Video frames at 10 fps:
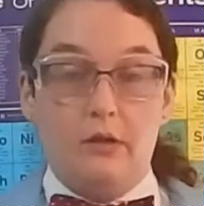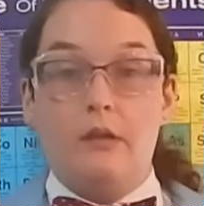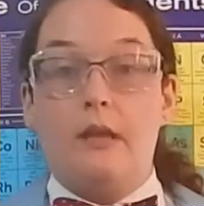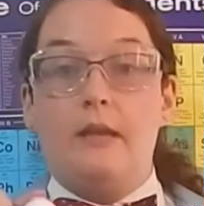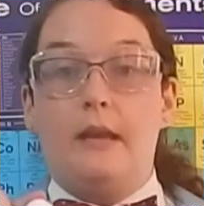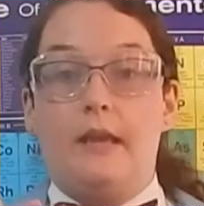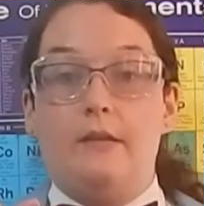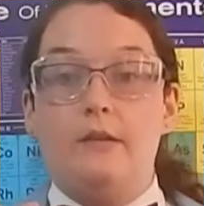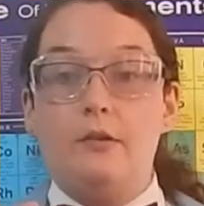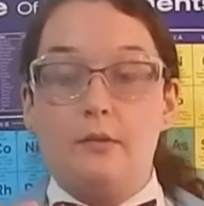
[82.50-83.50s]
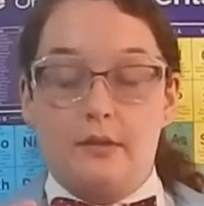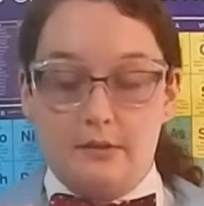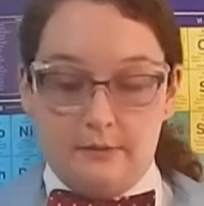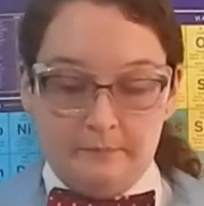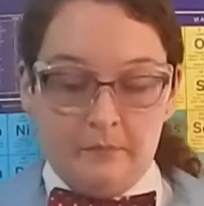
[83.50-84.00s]
an egg to do
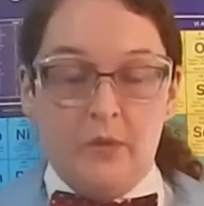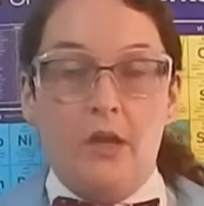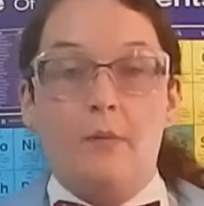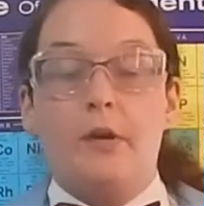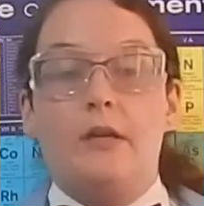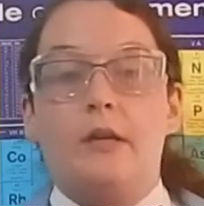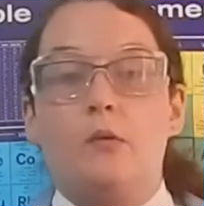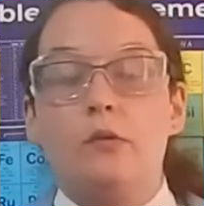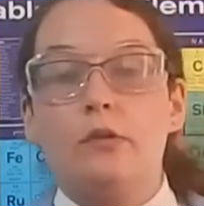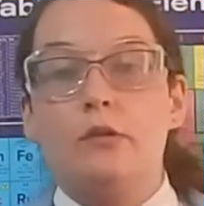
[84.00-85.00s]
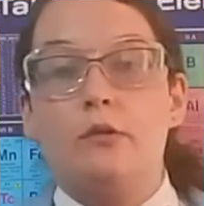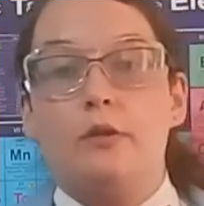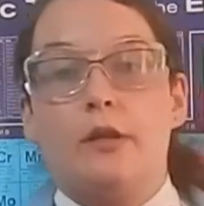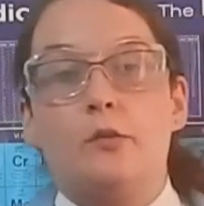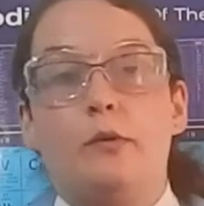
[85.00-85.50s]
this. But in order to do
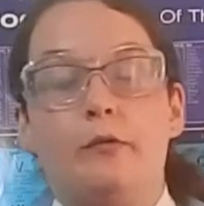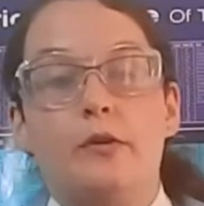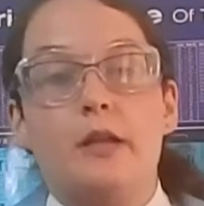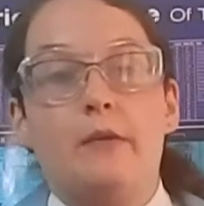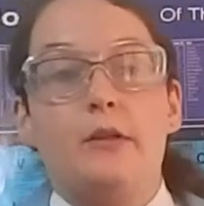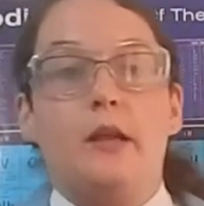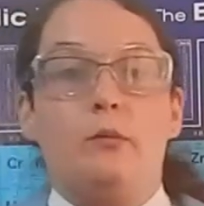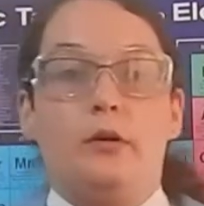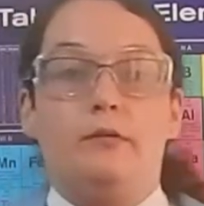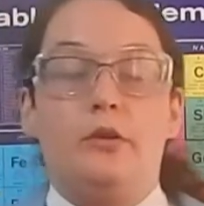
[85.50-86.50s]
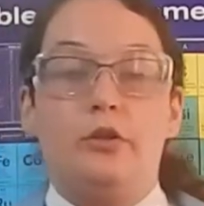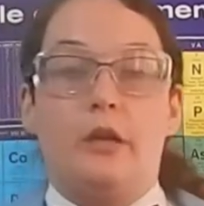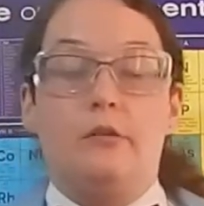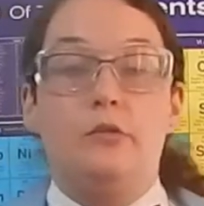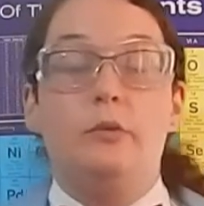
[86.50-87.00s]
this, we first have to get rid of the
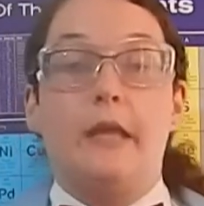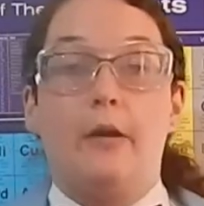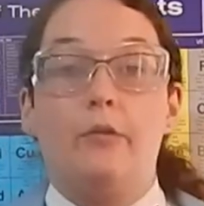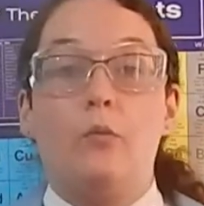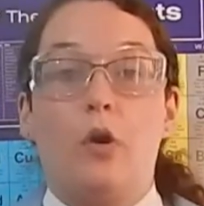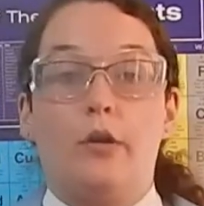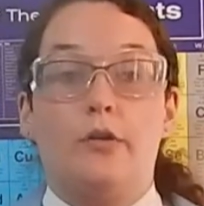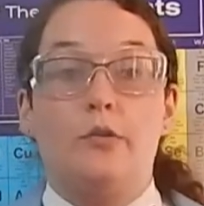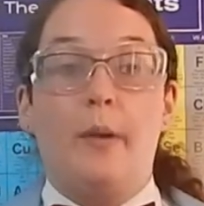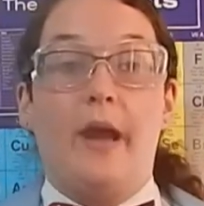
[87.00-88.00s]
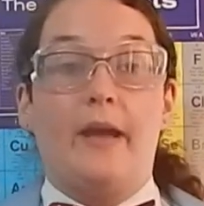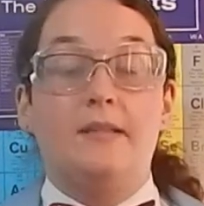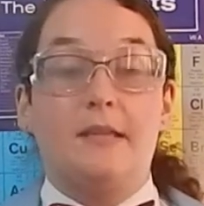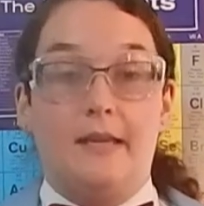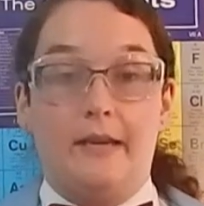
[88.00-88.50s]
shell to allow the water to
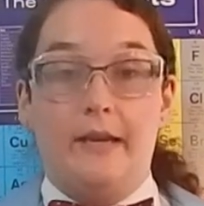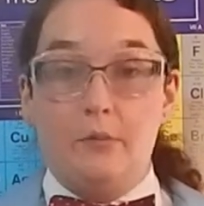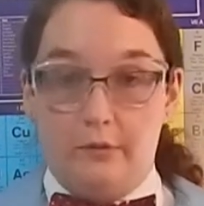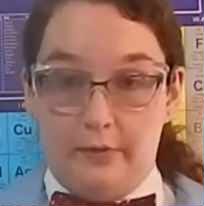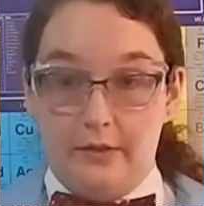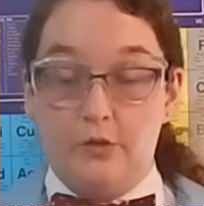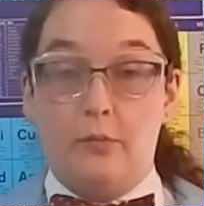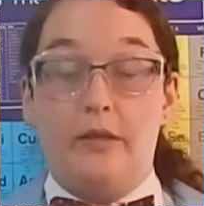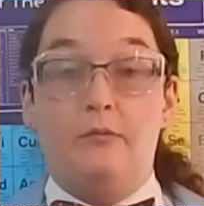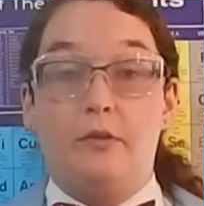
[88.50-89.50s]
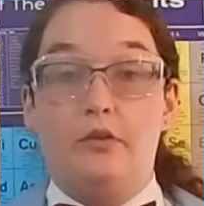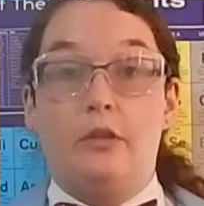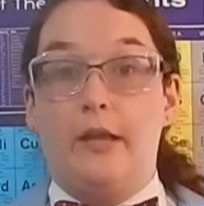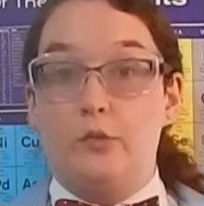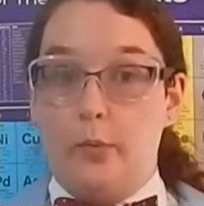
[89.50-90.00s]
pass in and out of it so we can
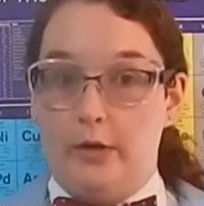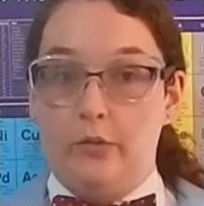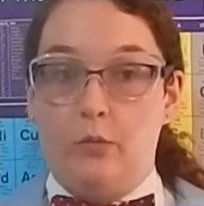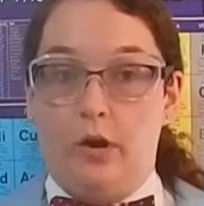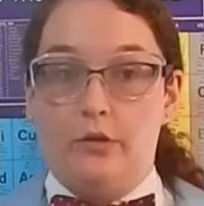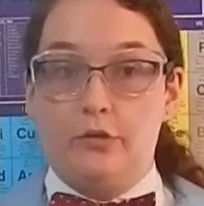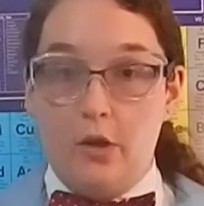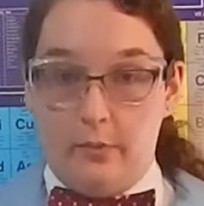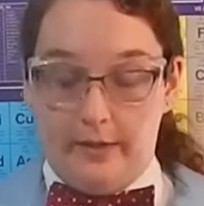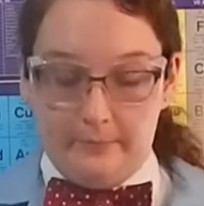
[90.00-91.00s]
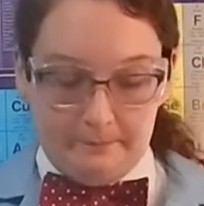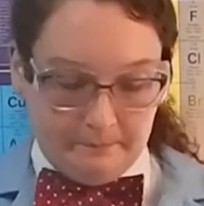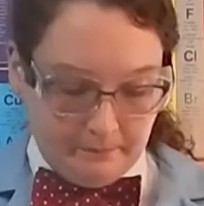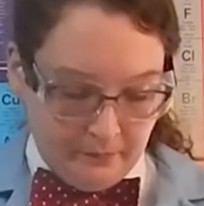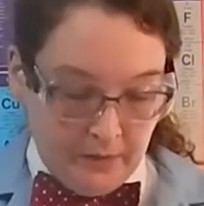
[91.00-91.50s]
visualize where the water's going.
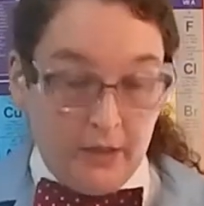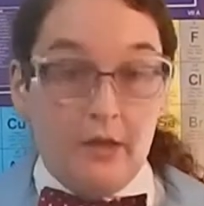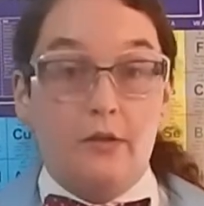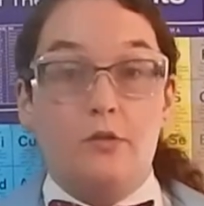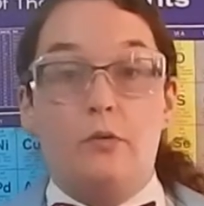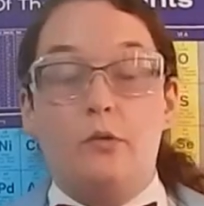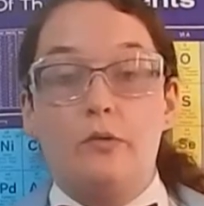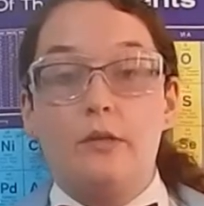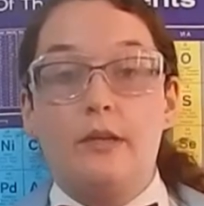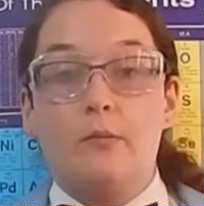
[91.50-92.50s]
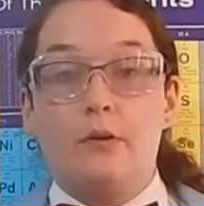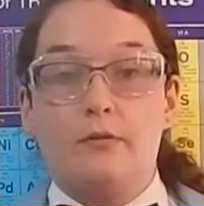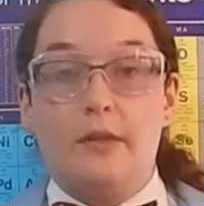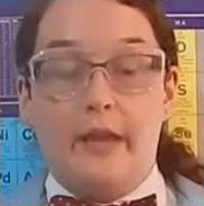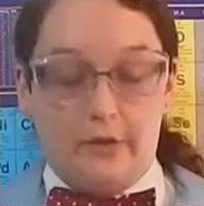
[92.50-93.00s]
So in order to get rid of
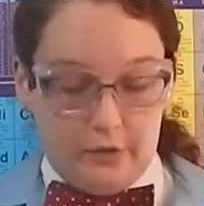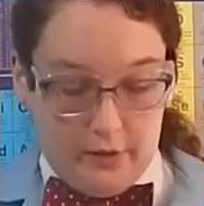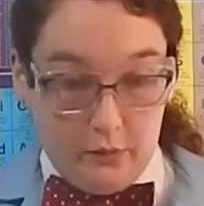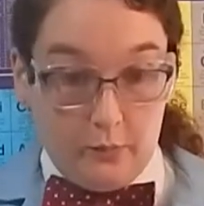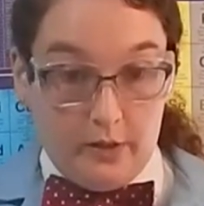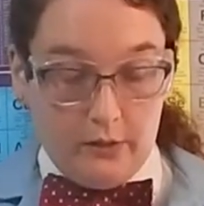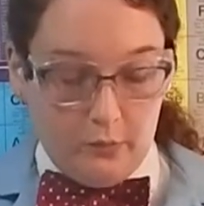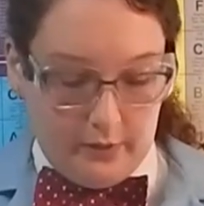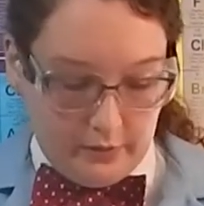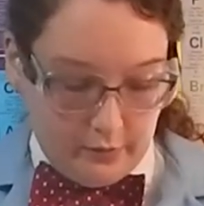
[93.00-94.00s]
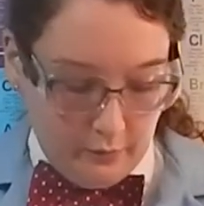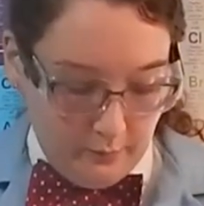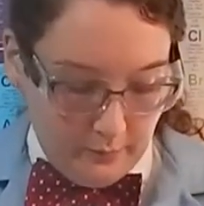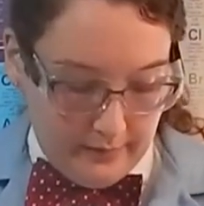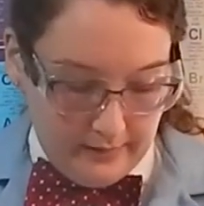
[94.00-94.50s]
the eggshell, we are going to
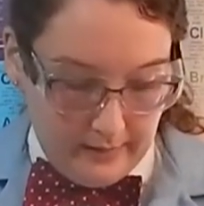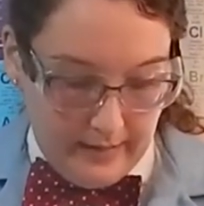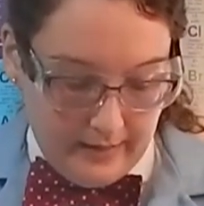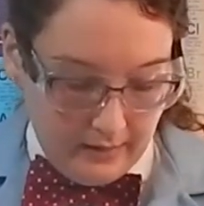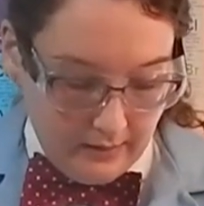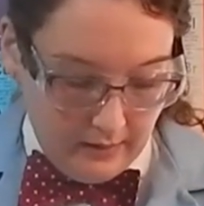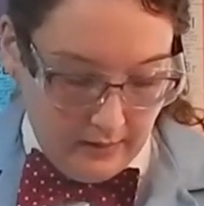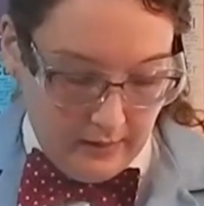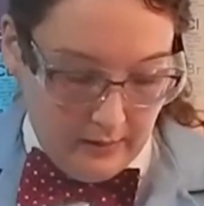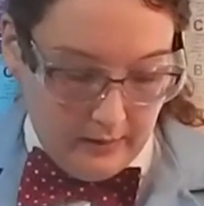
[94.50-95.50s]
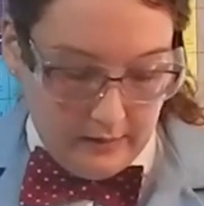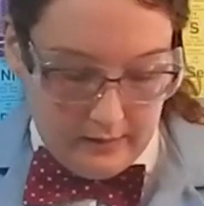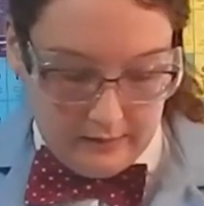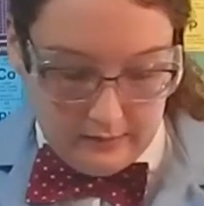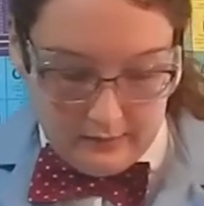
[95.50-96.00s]
place the egg
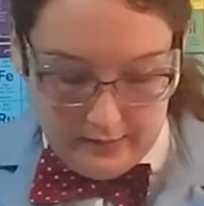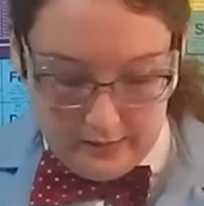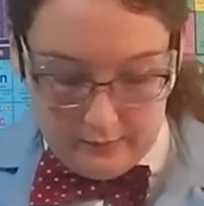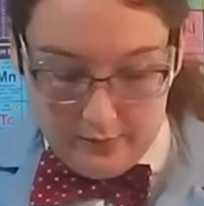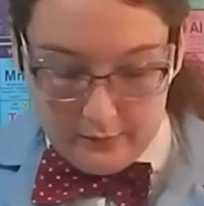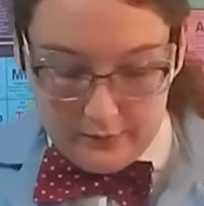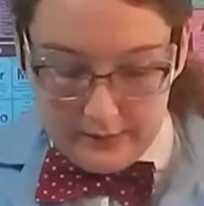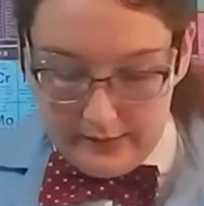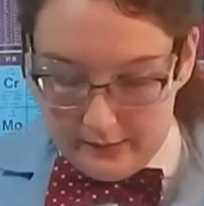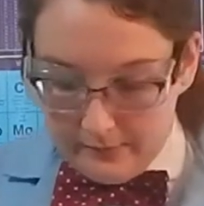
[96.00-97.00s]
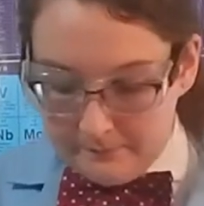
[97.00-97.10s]
inside of our container